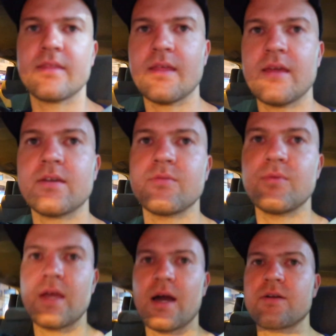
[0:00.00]
think
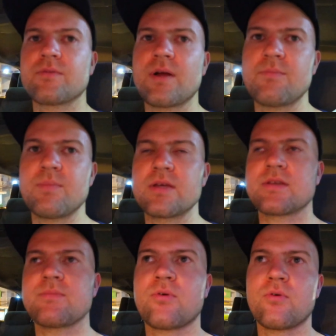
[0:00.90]
we got it right
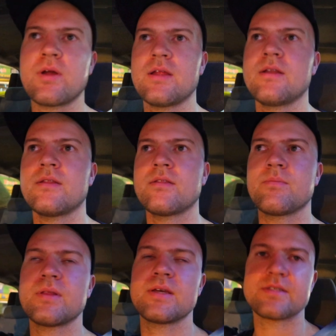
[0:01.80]
because I pointed the
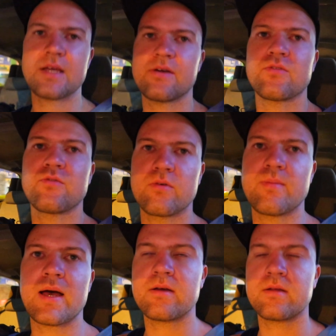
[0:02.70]
place out to
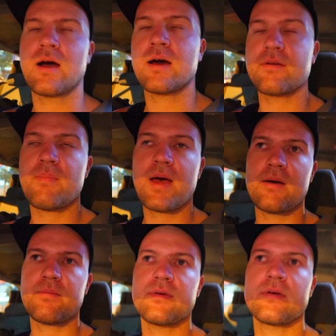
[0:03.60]
him on a map.